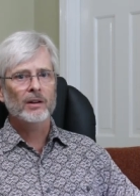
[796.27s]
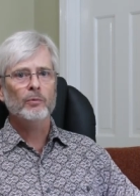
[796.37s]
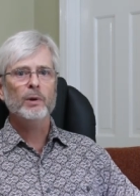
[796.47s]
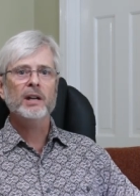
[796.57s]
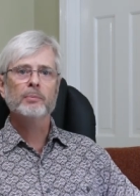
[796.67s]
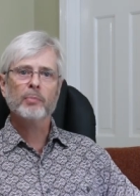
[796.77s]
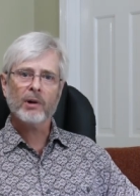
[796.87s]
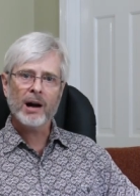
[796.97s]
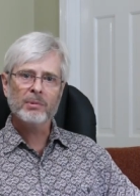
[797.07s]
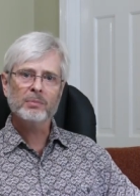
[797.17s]
we'd
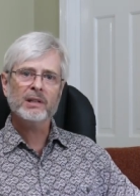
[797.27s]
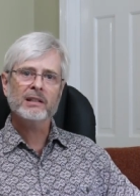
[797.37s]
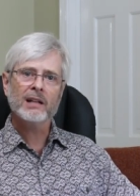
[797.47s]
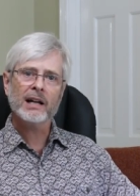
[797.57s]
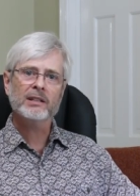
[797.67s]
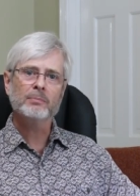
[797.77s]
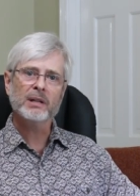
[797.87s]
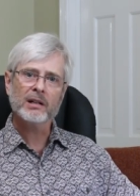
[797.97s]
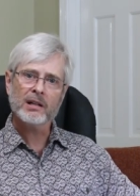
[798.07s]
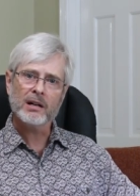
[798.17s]
probably like to
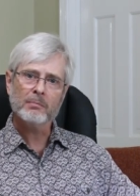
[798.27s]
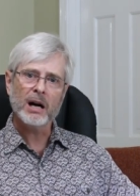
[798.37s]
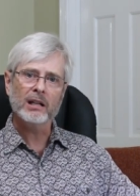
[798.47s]
become